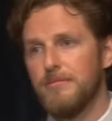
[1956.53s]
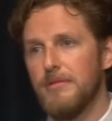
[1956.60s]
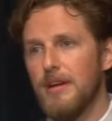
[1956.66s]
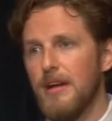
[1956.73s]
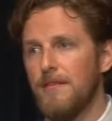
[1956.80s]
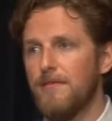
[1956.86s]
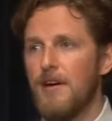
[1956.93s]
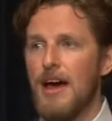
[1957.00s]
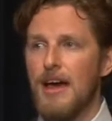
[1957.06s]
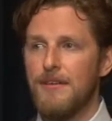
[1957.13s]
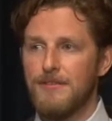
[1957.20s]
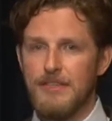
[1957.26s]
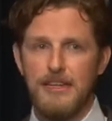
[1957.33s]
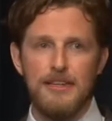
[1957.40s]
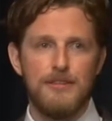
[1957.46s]
uh, five,
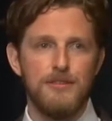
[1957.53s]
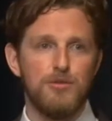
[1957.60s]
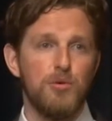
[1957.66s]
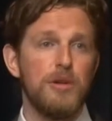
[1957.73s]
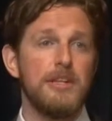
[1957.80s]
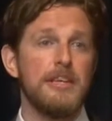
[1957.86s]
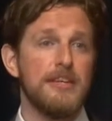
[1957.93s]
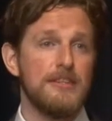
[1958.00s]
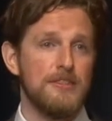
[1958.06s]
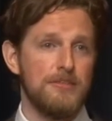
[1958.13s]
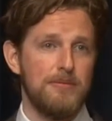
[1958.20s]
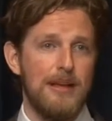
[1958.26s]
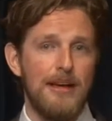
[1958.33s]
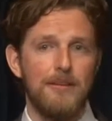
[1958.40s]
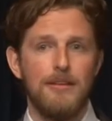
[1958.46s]
ten, twenty years
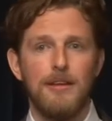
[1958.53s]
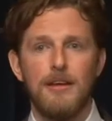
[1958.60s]
from now,